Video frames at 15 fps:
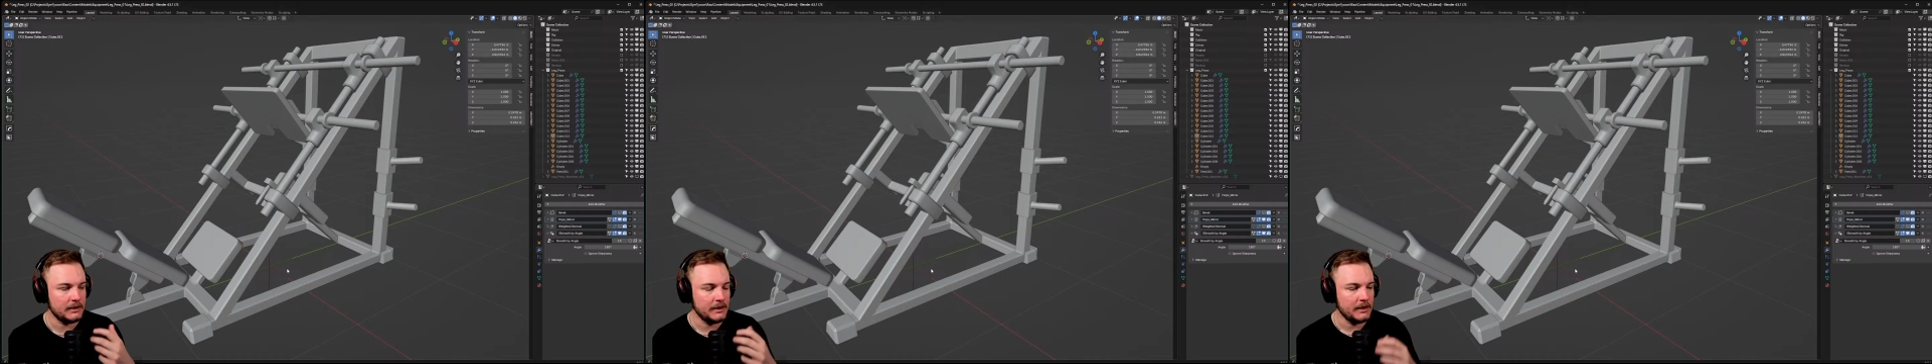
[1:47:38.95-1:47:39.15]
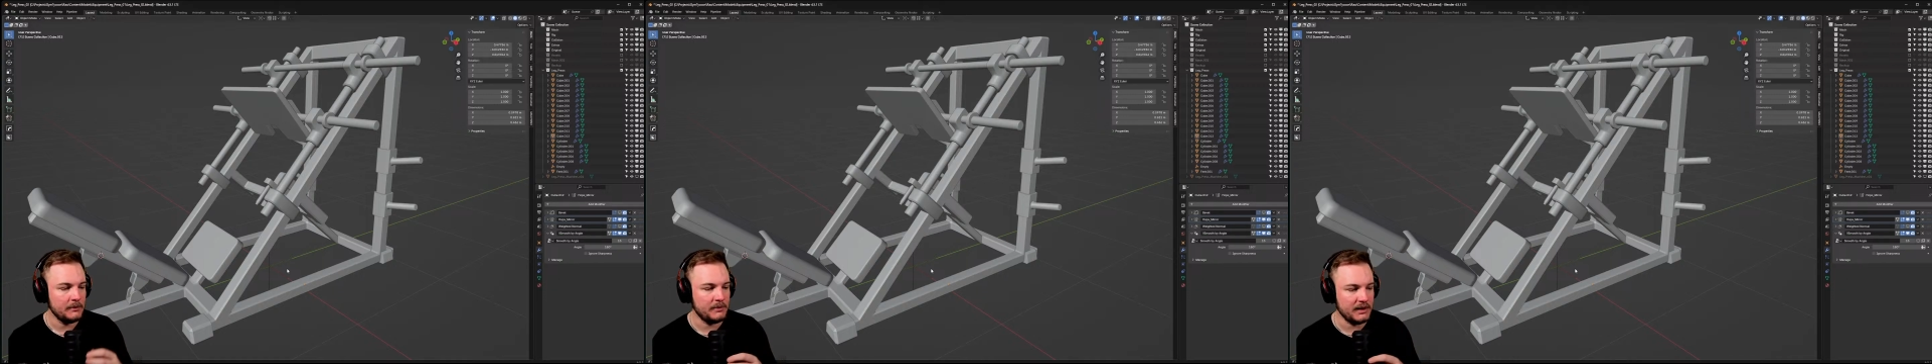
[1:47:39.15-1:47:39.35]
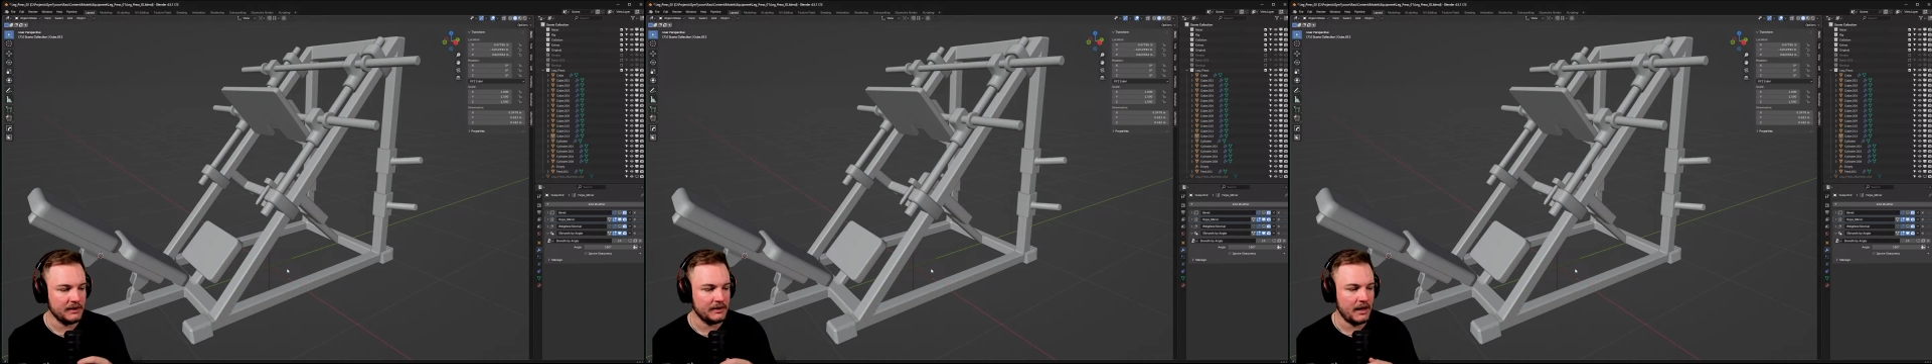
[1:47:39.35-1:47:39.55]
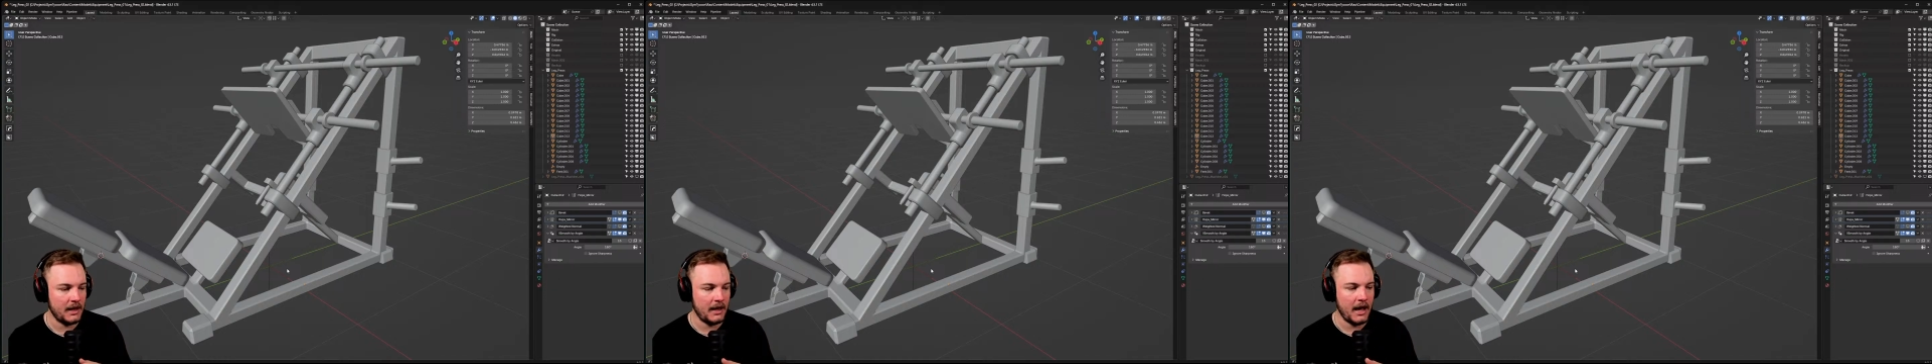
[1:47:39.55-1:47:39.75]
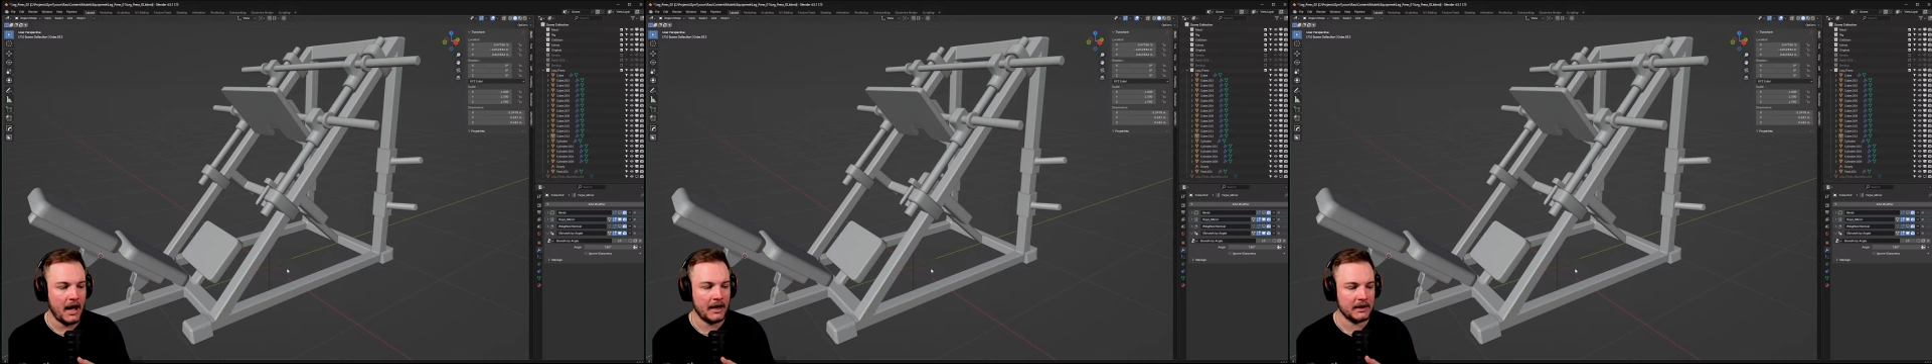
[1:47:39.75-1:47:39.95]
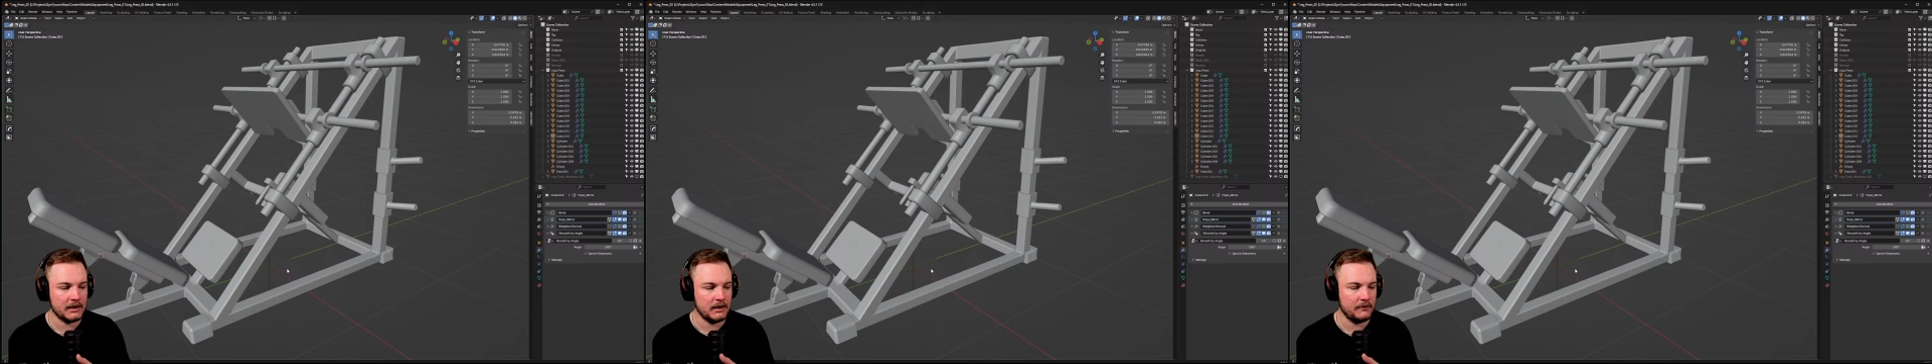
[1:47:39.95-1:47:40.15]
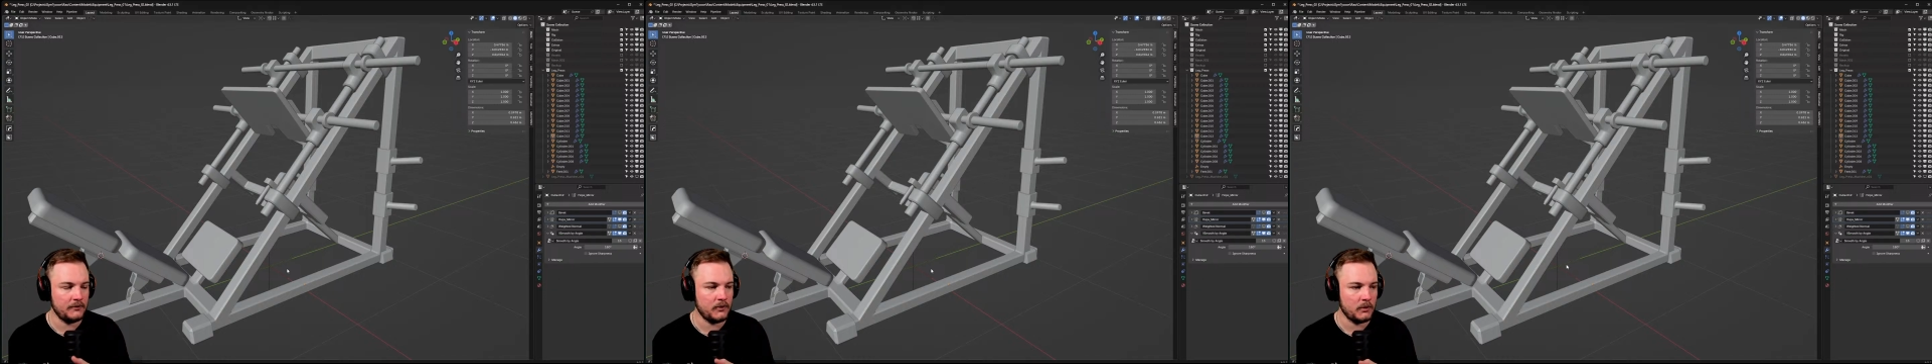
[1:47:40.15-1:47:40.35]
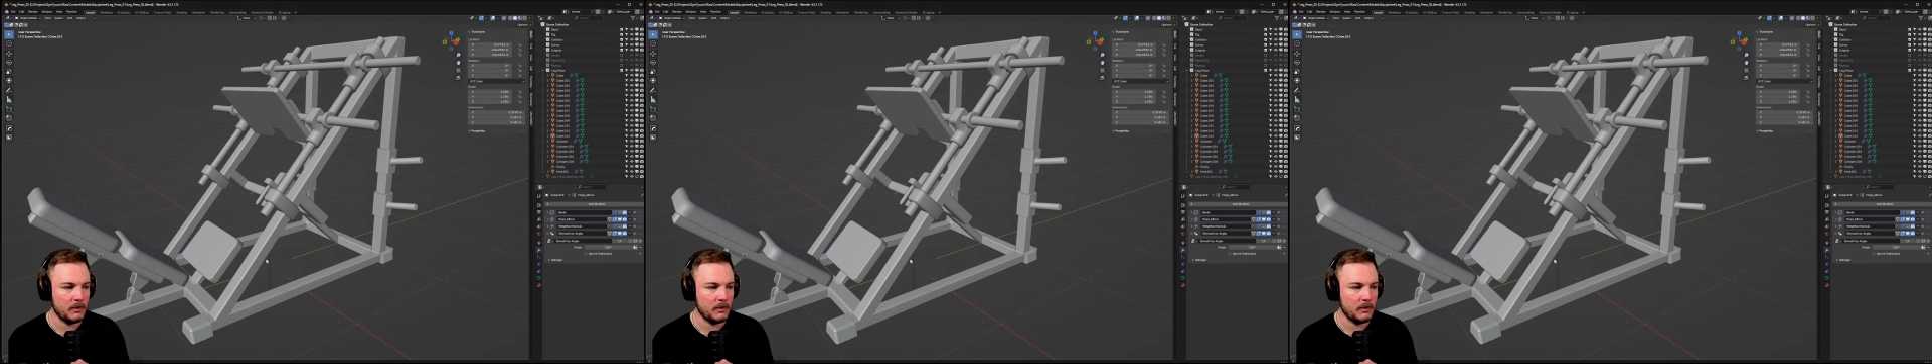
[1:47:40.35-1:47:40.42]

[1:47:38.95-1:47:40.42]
been that active for me.